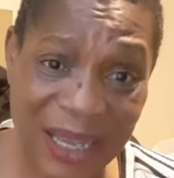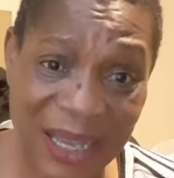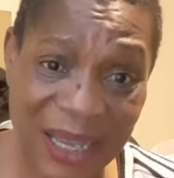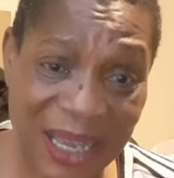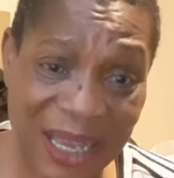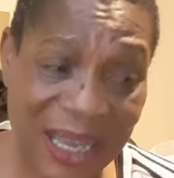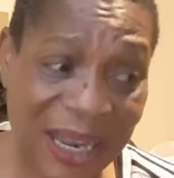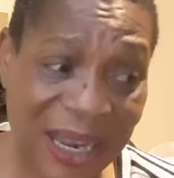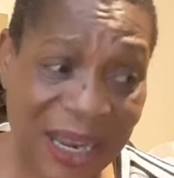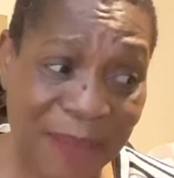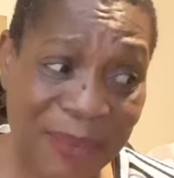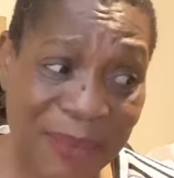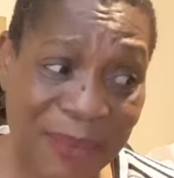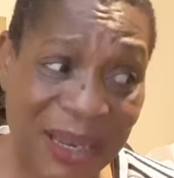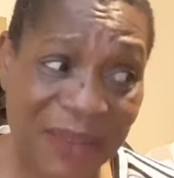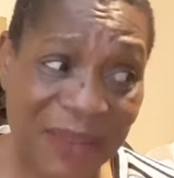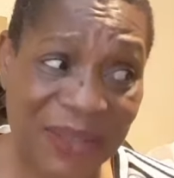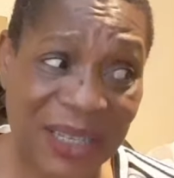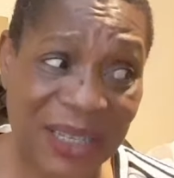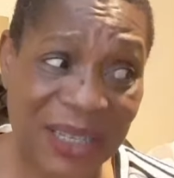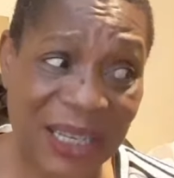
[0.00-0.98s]
And I
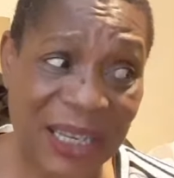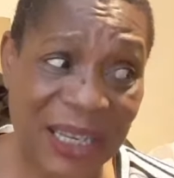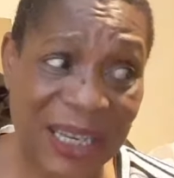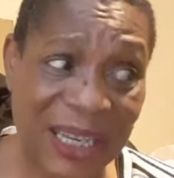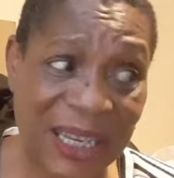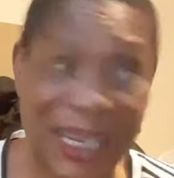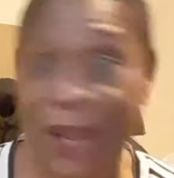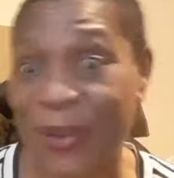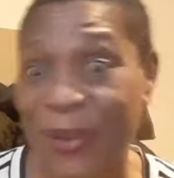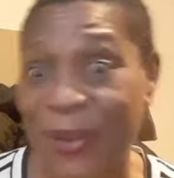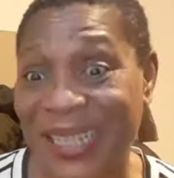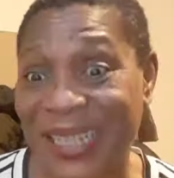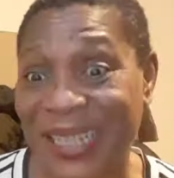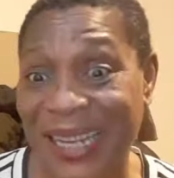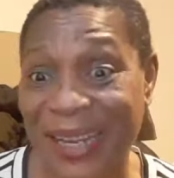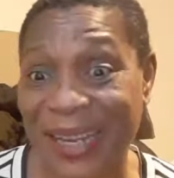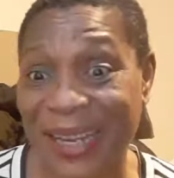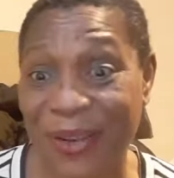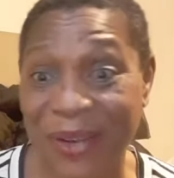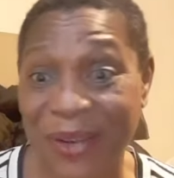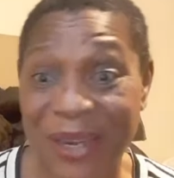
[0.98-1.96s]
believe, say, in our
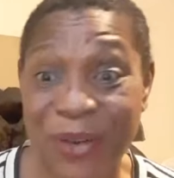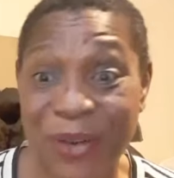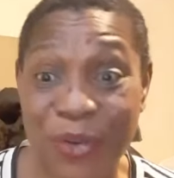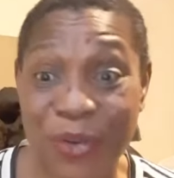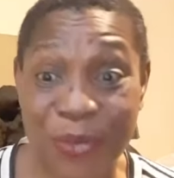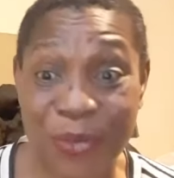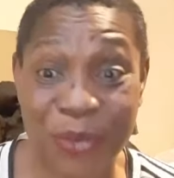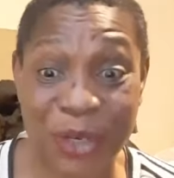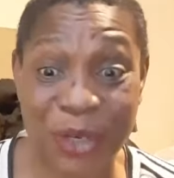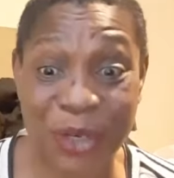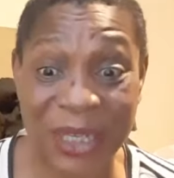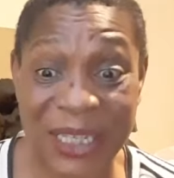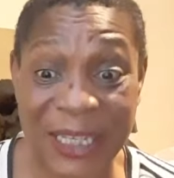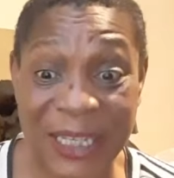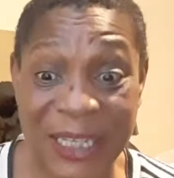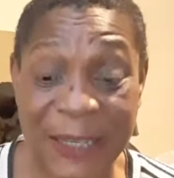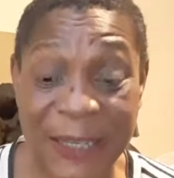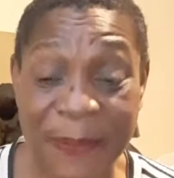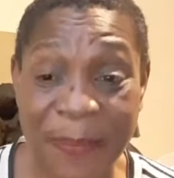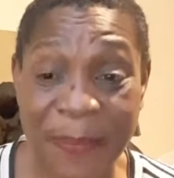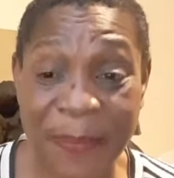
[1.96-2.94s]
Sierra Leonean community,